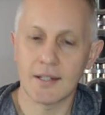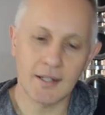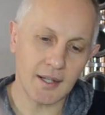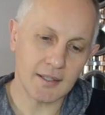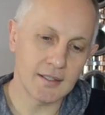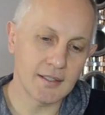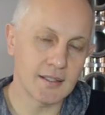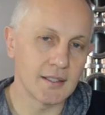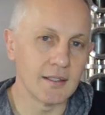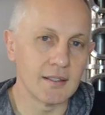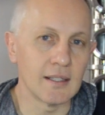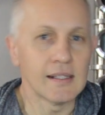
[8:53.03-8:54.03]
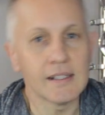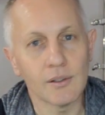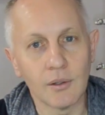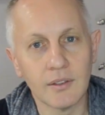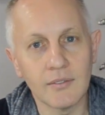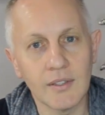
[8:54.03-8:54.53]
cut it and delete
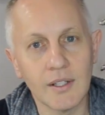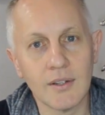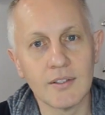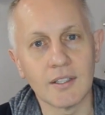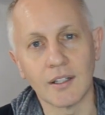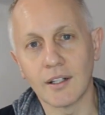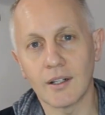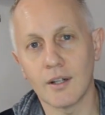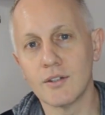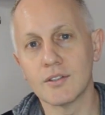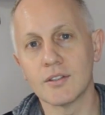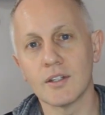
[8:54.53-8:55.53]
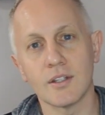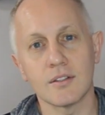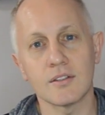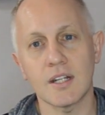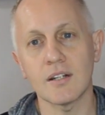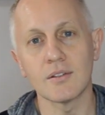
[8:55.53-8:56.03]
all the videos and close the
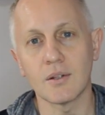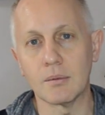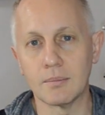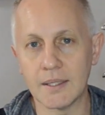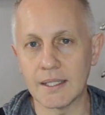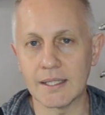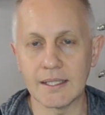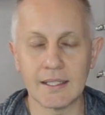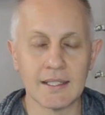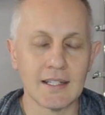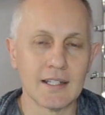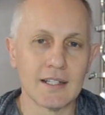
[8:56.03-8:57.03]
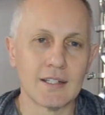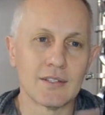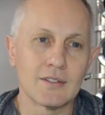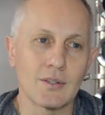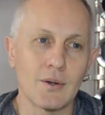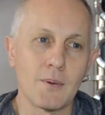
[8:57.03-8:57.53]
channel completely.
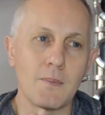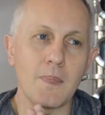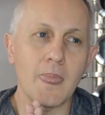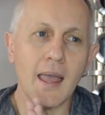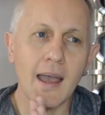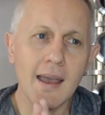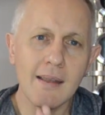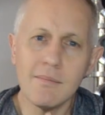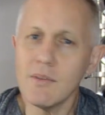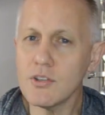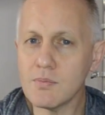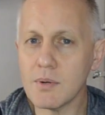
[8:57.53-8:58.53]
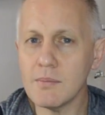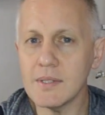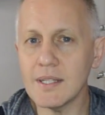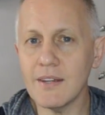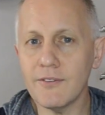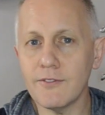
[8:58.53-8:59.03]
So, and most
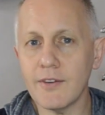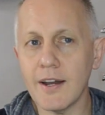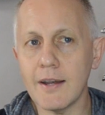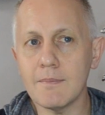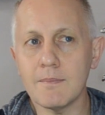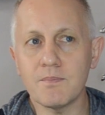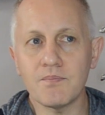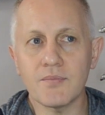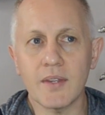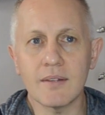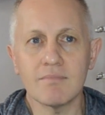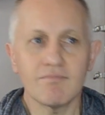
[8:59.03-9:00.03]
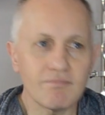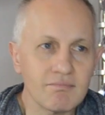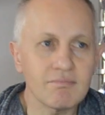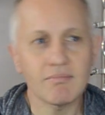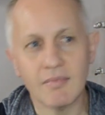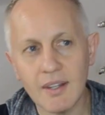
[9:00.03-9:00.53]
probably if I'm
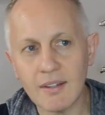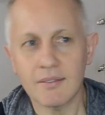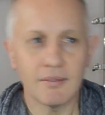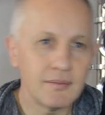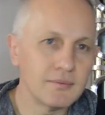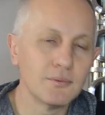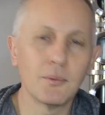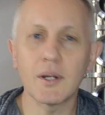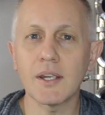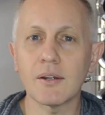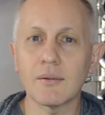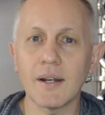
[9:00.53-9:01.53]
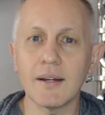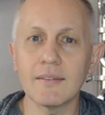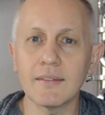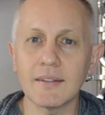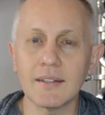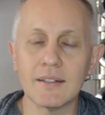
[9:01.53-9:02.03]
walking
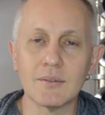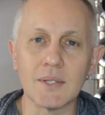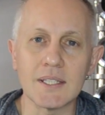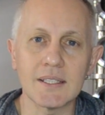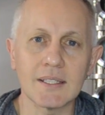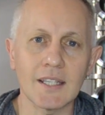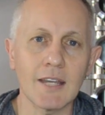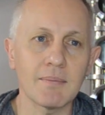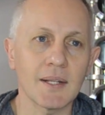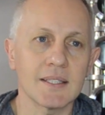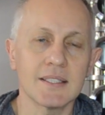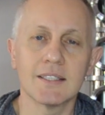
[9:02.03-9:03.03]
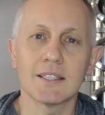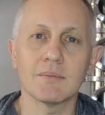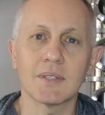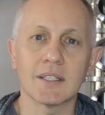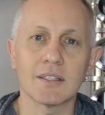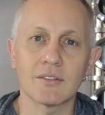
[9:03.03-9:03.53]
around in Western Cape and I see
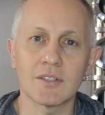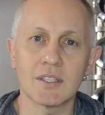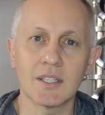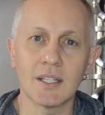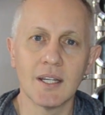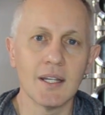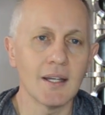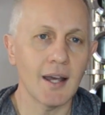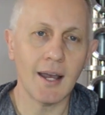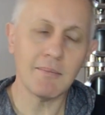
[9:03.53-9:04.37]
something interesting, I